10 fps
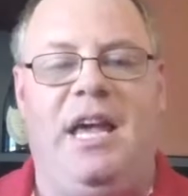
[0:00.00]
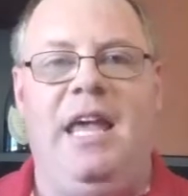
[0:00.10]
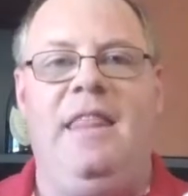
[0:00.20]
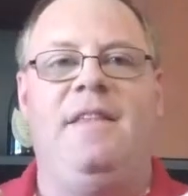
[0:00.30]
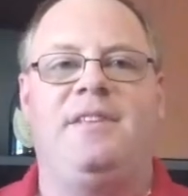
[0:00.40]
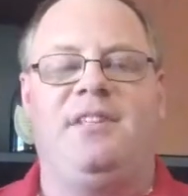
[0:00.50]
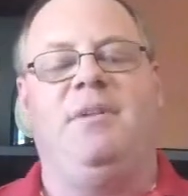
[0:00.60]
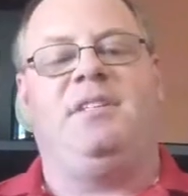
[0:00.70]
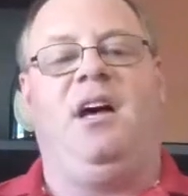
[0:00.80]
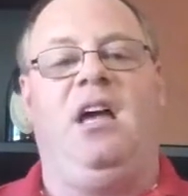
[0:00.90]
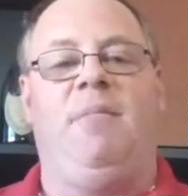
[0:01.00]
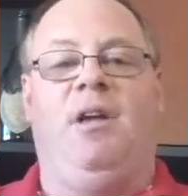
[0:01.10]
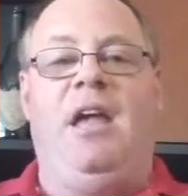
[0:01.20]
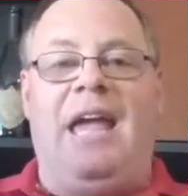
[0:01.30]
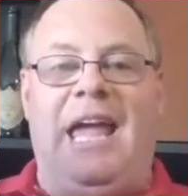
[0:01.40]
in the
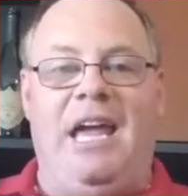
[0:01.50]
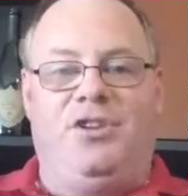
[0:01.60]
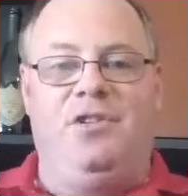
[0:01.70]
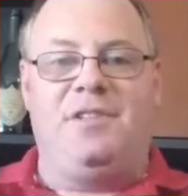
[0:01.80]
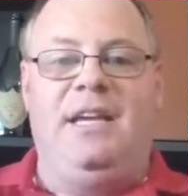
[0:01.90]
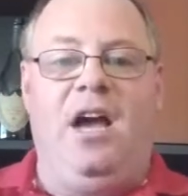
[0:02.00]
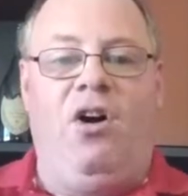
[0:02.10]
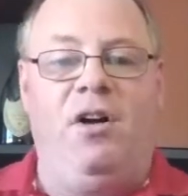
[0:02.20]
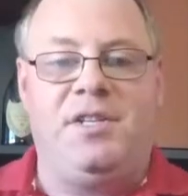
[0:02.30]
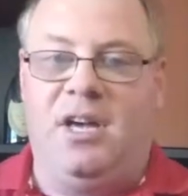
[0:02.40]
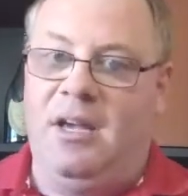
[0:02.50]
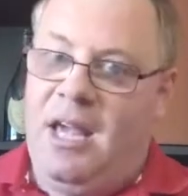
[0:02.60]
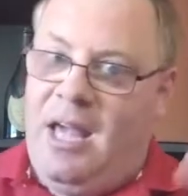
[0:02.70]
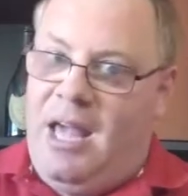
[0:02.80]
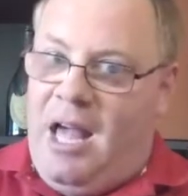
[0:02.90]
summertime, it does get hotter.
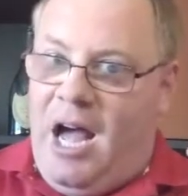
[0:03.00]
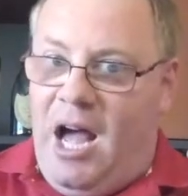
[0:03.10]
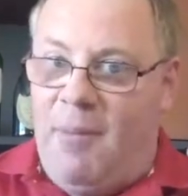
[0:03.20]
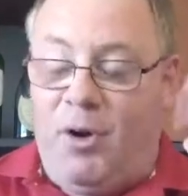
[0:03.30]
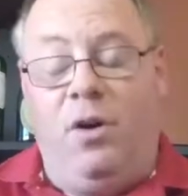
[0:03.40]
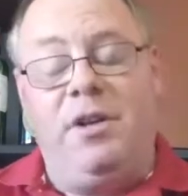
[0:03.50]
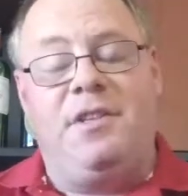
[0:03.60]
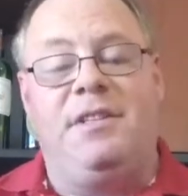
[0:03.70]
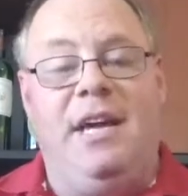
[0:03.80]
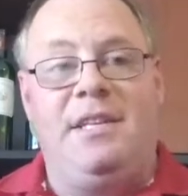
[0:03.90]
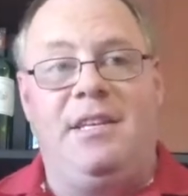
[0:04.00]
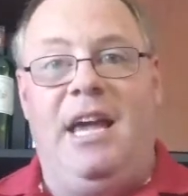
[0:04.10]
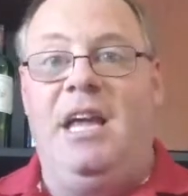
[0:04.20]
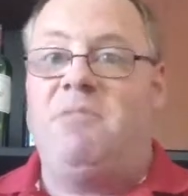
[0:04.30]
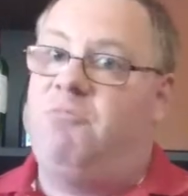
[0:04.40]
According to the data,
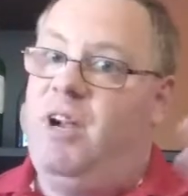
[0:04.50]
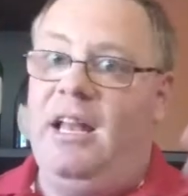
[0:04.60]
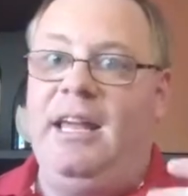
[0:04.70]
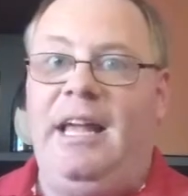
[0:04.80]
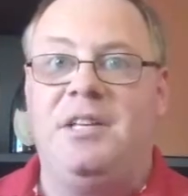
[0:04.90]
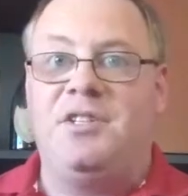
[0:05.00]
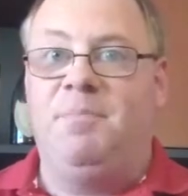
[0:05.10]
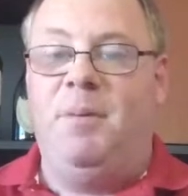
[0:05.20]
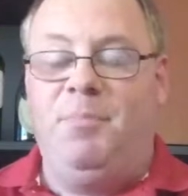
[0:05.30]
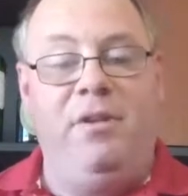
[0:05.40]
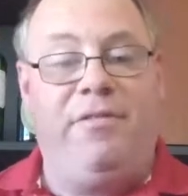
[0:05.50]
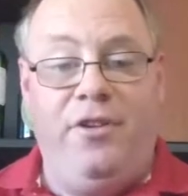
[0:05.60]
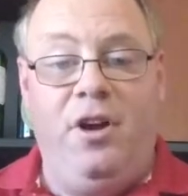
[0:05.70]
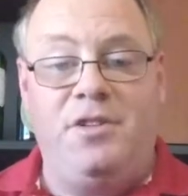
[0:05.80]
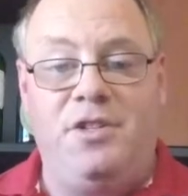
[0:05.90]
it rarely gets up above
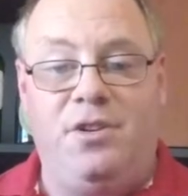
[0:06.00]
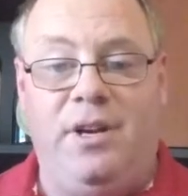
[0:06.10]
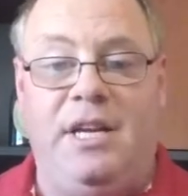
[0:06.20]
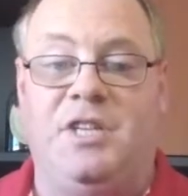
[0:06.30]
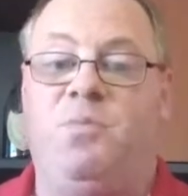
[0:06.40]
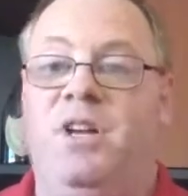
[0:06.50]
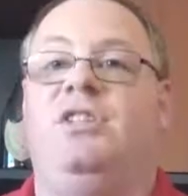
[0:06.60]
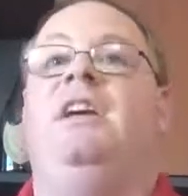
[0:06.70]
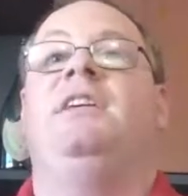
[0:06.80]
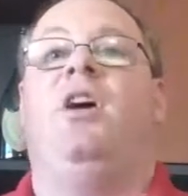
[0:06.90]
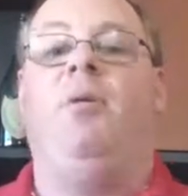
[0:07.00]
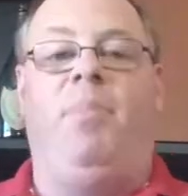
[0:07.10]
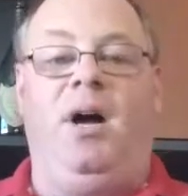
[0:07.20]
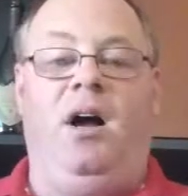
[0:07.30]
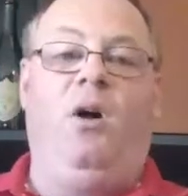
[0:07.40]
30 degrees, which is on
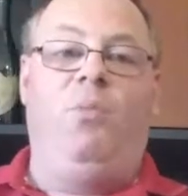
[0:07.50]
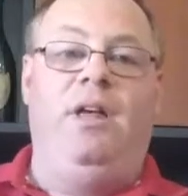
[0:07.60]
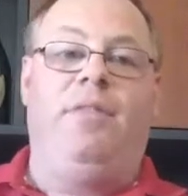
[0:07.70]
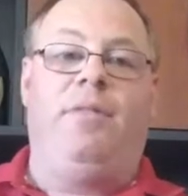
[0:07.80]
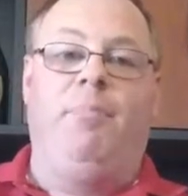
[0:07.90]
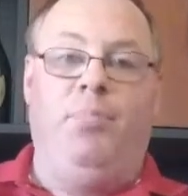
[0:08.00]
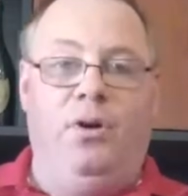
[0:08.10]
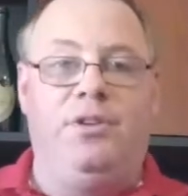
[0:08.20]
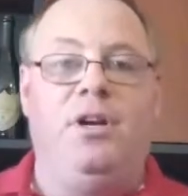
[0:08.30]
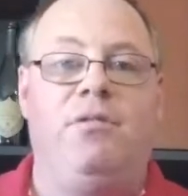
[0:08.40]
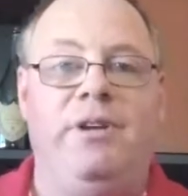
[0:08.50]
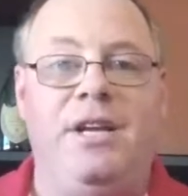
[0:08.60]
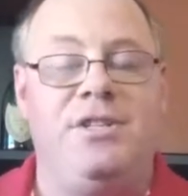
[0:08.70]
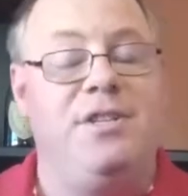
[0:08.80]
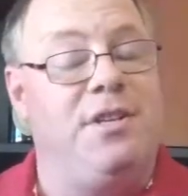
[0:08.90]
par with the Bordeaux
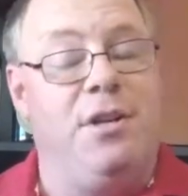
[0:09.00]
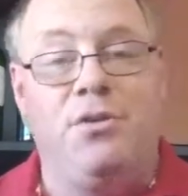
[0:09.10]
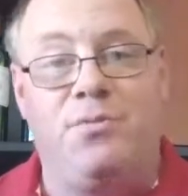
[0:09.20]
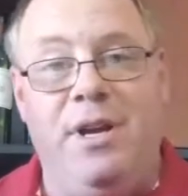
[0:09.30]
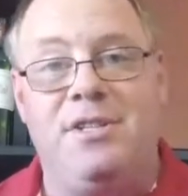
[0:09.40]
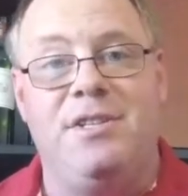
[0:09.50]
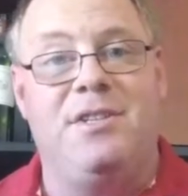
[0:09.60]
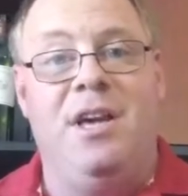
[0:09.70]
regions and those regions